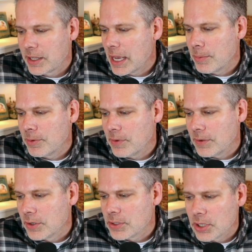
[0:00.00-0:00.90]
of cabin
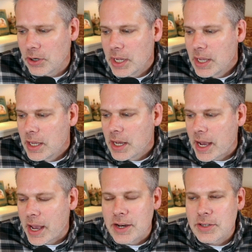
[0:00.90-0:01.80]
fever. And so
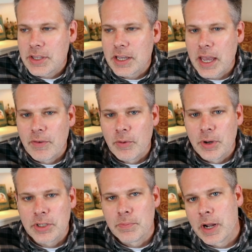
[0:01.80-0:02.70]
I, I just think
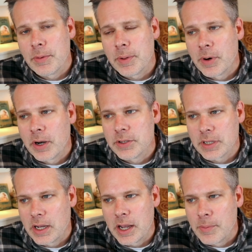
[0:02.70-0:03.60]
everyone should probably be part of this.
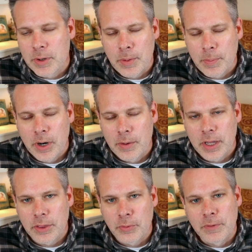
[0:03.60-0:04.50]
I, am going to be part of
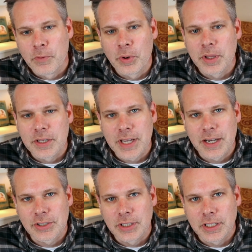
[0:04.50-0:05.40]
about three or four of these
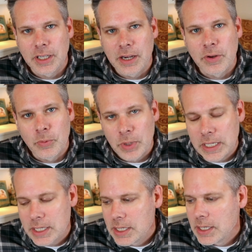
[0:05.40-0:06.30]
actually every
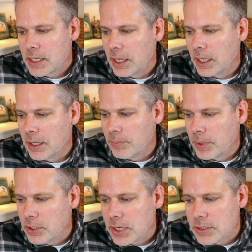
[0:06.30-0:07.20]
week, um,
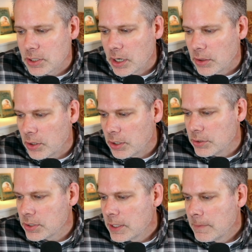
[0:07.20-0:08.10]
but you can start
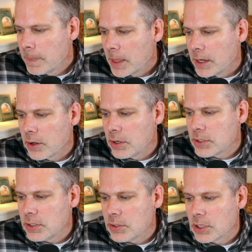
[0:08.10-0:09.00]
those. Another
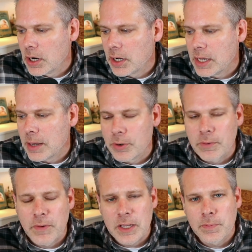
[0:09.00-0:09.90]
is to start a neighborhood
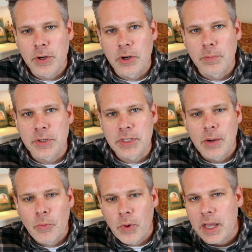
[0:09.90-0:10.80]
Facebook group or
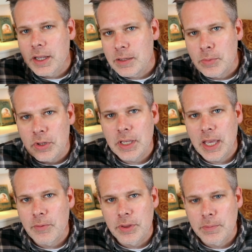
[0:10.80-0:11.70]
some way to
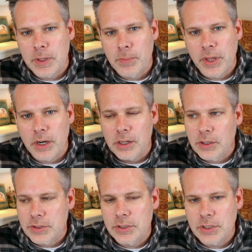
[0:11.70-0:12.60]
communicate with the people that are
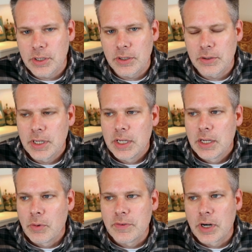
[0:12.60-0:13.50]
closer to you.
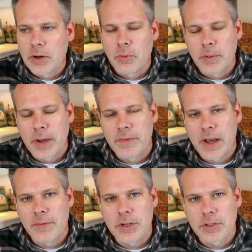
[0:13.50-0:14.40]
We've started one about
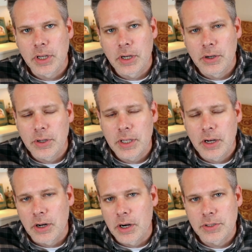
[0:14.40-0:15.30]
five years ago
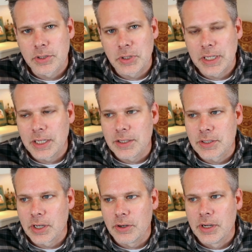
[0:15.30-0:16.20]
here on our street. And
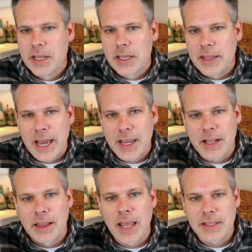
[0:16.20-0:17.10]
so that
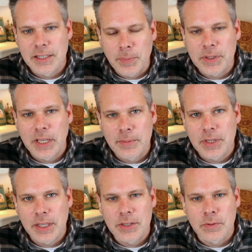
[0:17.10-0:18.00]
kind of lights up at times
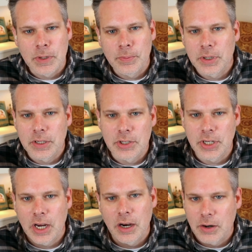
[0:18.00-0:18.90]
like this when people can
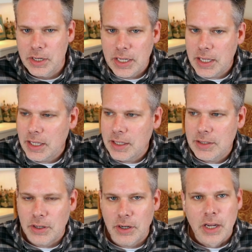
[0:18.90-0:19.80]
share
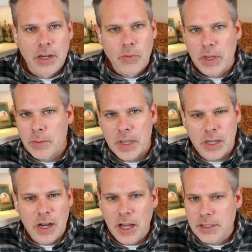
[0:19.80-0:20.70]
needs or we can be
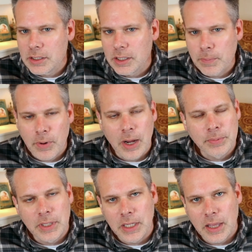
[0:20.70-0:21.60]
constantly
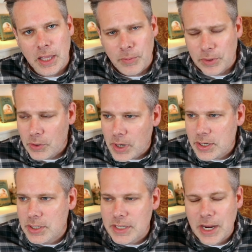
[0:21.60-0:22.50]
prompting them with
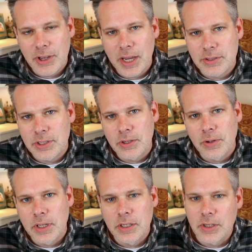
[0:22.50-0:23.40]
questions. How you guys
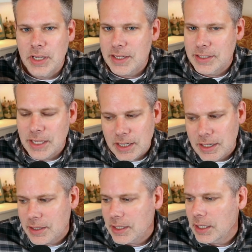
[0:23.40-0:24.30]
doing? Do you guys need
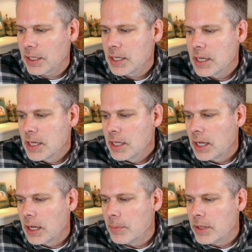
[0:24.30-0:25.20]
anything?
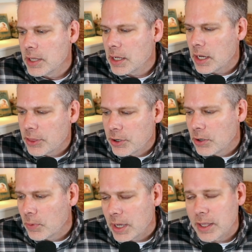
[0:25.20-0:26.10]
Um, and then a
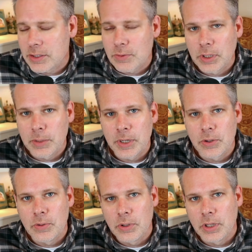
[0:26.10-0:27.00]
third way that's really been
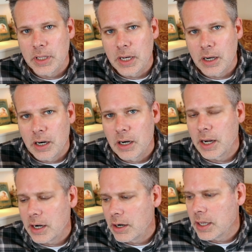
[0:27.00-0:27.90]
cool in our
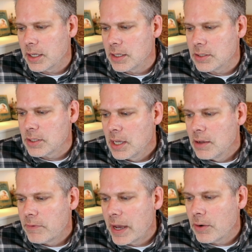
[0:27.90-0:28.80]
area is
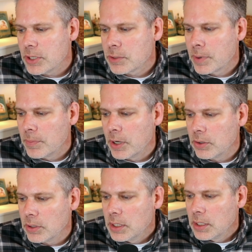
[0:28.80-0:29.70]
find ways to
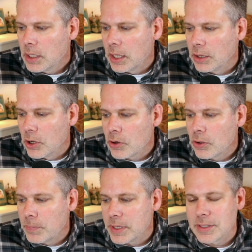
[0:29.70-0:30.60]
promote uh,
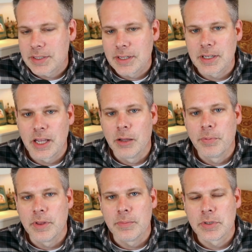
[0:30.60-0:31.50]
local businesses and
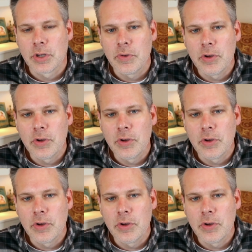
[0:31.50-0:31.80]
help them. So if